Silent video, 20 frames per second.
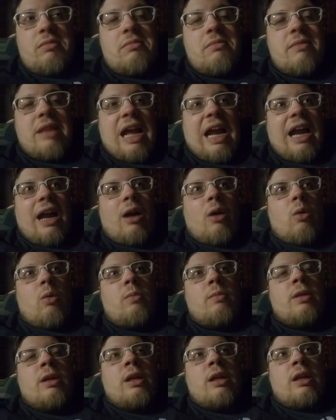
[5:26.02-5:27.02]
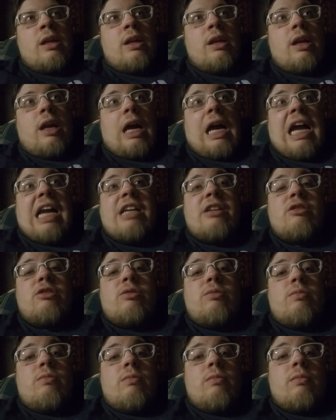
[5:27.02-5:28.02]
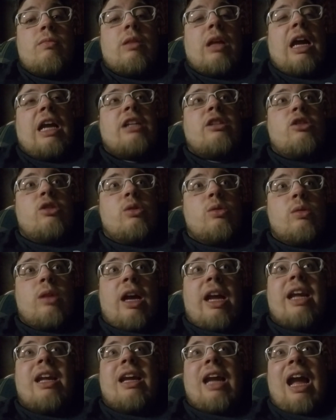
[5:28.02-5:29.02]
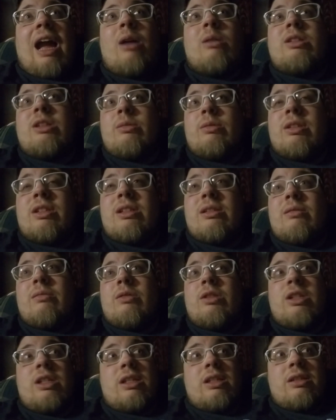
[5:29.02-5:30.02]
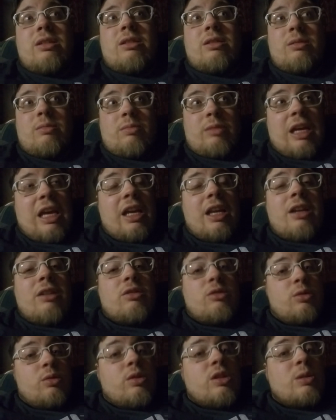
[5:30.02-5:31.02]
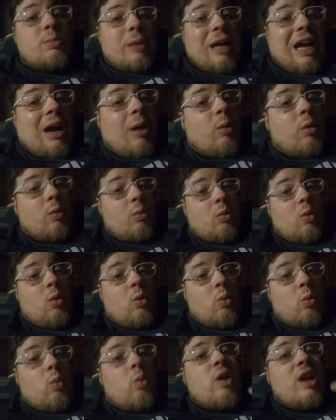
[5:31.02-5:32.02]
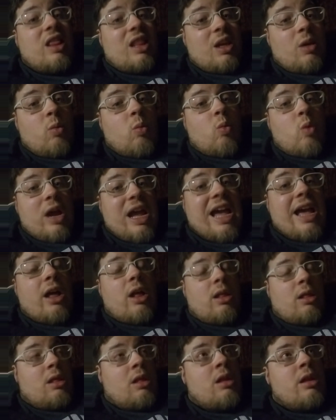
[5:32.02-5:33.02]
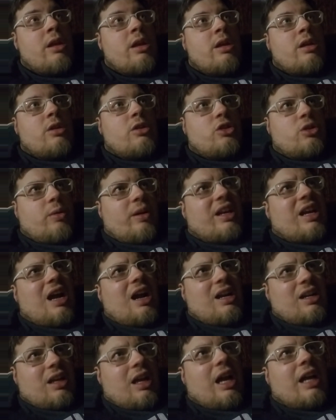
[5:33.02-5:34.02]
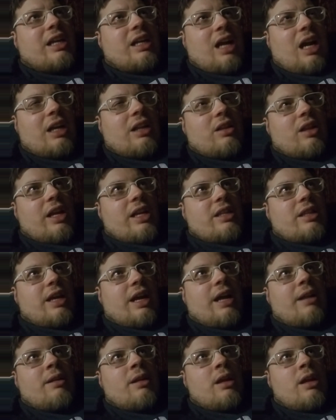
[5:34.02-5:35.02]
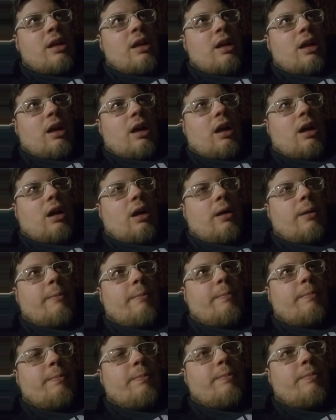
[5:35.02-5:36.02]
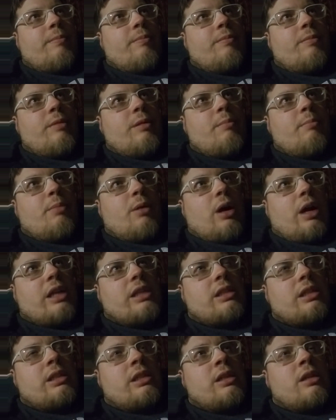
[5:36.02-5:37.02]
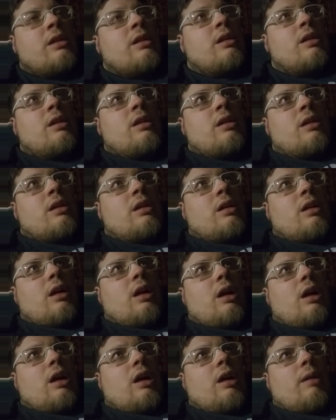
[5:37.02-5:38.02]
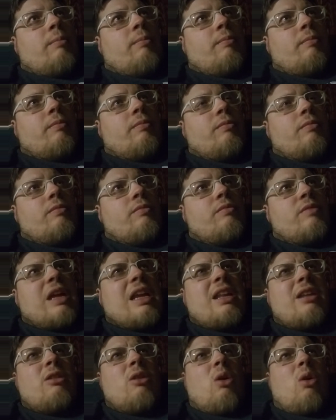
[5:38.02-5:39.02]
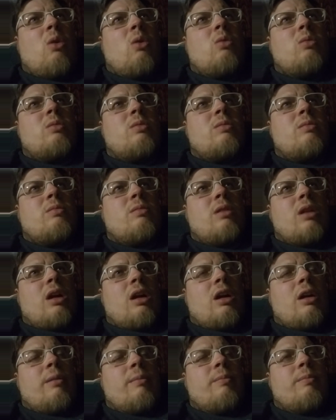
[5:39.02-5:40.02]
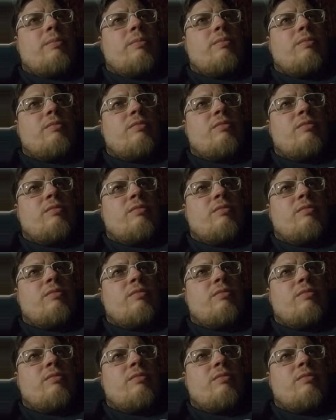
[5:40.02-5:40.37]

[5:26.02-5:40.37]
Now, I I do like how she was she's taking to this power role really well. So I kind of I kind of like that. Um, but uh, then it all um,